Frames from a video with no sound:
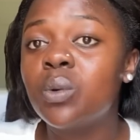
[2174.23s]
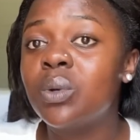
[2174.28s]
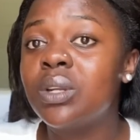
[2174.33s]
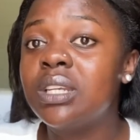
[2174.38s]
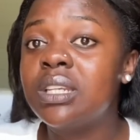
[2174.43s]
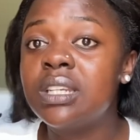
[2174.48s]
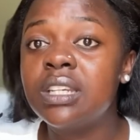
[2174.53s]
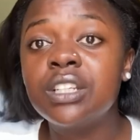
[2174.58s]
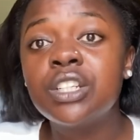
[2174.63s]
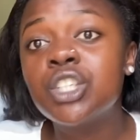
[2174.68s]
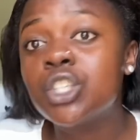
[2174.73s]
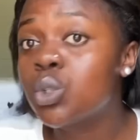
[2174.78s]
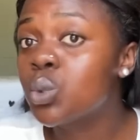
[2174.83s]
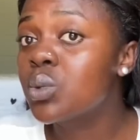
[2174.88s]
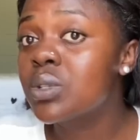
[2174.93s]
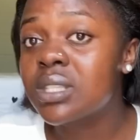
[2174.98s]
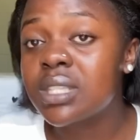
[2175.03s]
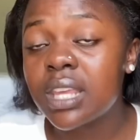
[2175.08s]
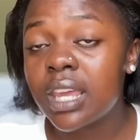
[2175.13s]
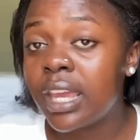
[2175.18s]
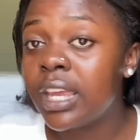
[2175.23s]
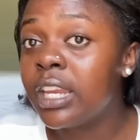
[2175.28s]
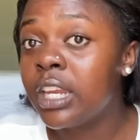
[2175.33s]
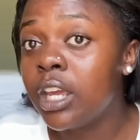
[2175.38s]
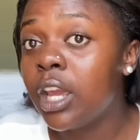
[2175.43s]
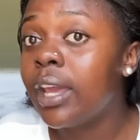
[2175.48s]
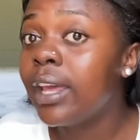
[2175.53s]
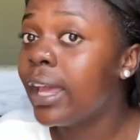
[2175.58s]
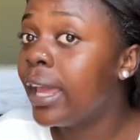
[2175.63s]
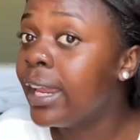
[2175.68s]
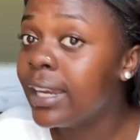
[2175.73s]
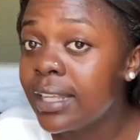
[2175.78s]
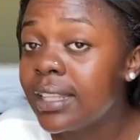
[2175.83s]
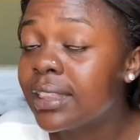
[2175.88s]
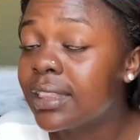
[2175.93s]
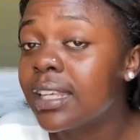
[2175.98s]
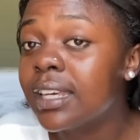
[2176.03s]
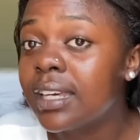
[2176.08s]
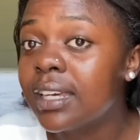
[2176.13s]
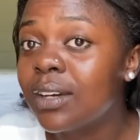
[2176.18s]
We didn't choose
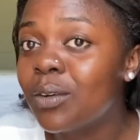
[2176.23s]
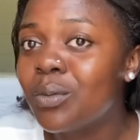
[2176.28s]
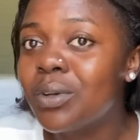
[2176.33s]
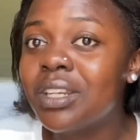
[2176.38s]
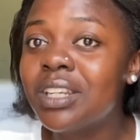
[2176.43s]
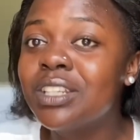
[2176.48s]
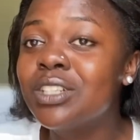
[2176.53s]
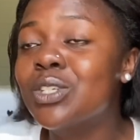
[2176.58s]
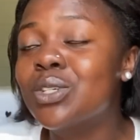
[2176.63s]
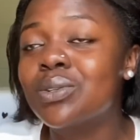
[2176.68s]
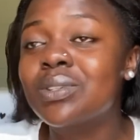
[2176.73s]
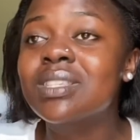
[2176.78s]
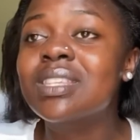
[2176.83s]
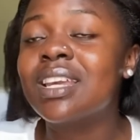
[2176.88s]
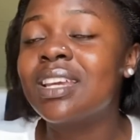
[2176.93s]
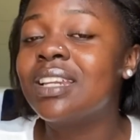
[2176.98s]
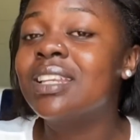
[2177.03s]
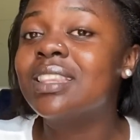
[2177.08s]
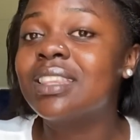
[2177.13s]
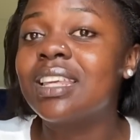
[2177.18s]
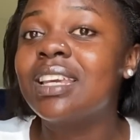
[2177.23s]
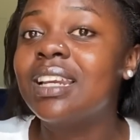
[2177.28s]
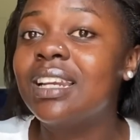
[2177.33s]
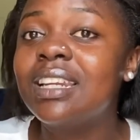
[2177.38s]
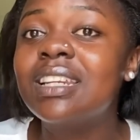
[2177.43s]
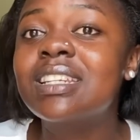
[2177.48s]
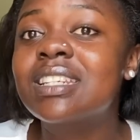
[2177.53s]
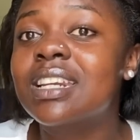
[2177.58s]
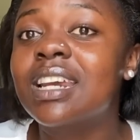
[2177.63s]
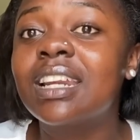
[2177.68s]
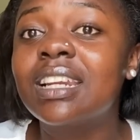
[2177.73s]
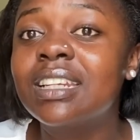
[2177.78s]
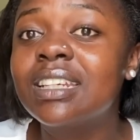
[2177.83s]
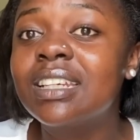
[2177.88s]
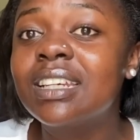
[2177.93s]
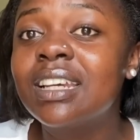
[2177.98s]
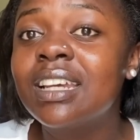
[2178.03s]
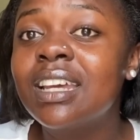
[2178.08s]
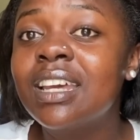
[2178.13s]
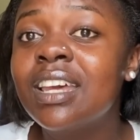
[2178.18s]
anything. We didn't choose anything,
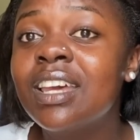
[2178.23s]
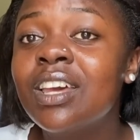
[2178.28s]
literally.